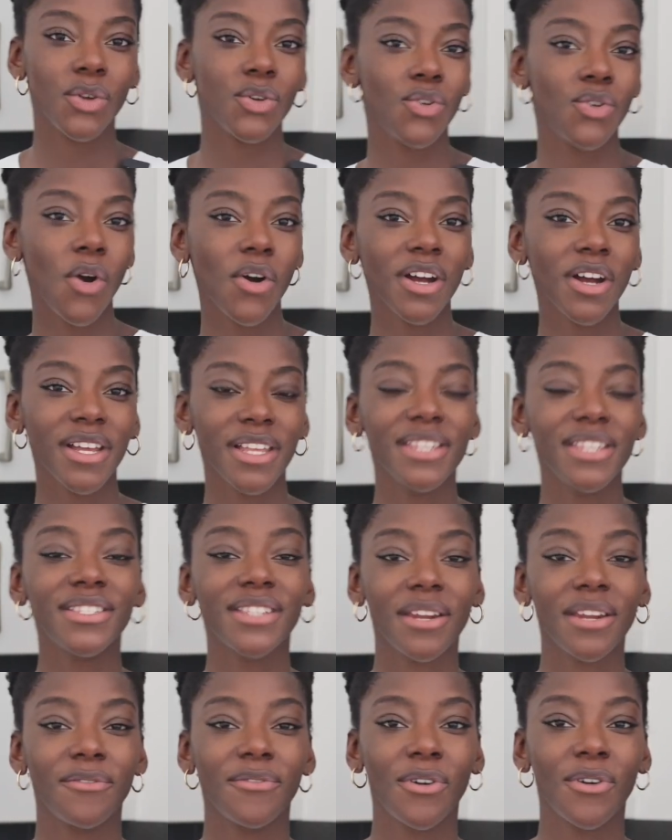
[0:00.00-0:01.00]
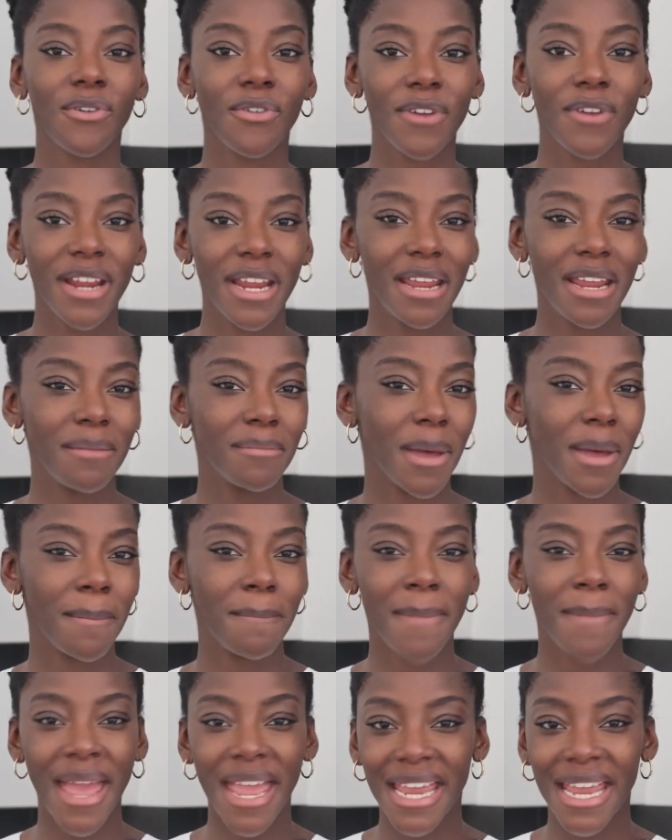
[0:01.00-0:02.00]
Yogurt instead of cream,
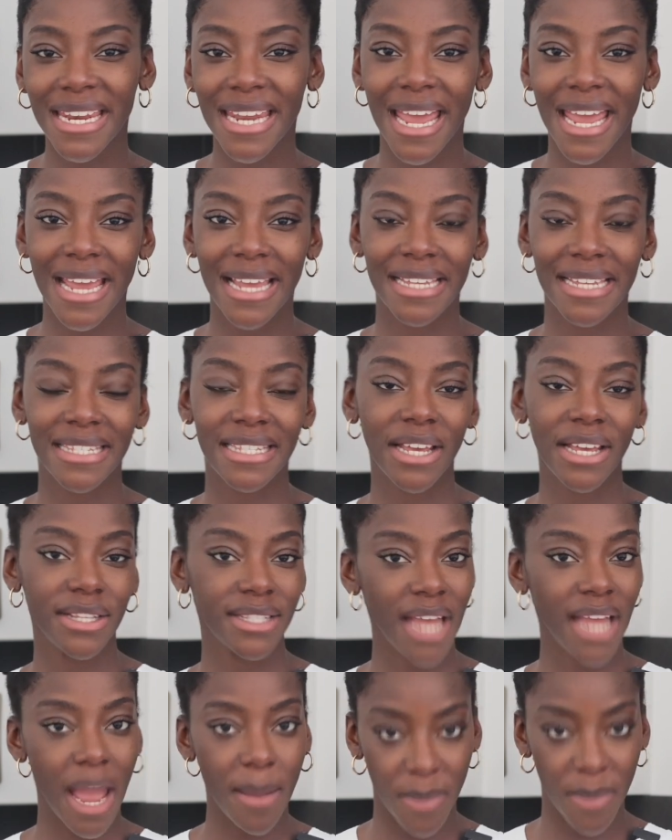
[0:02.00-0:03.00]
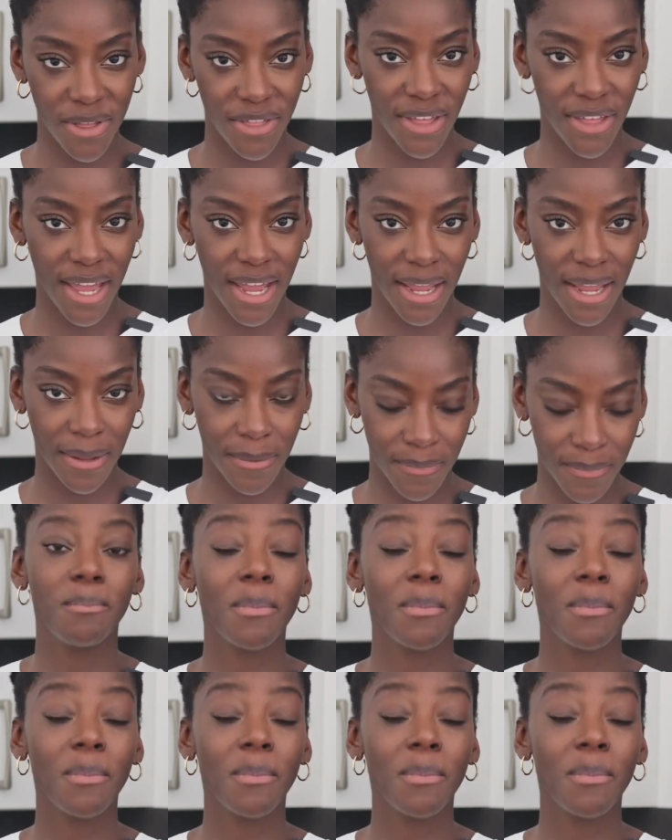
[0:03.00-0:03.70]
mayonnaise, that type of thing.